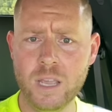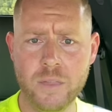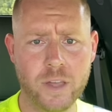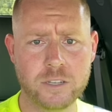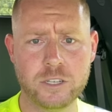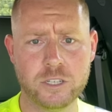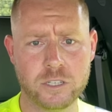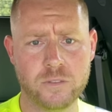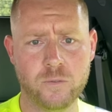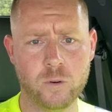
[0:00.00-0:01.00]
and that's
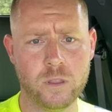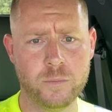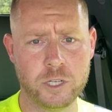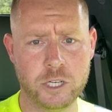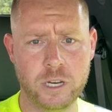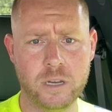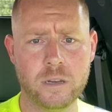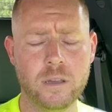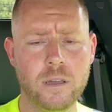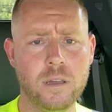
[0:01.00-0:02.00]
just for the machine
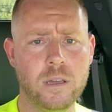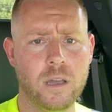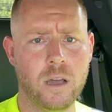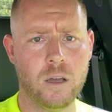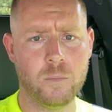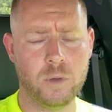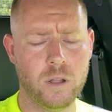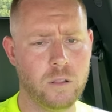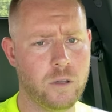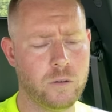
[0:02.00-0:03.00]

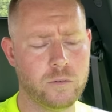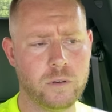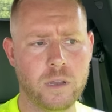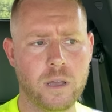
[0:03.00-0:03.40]
alone.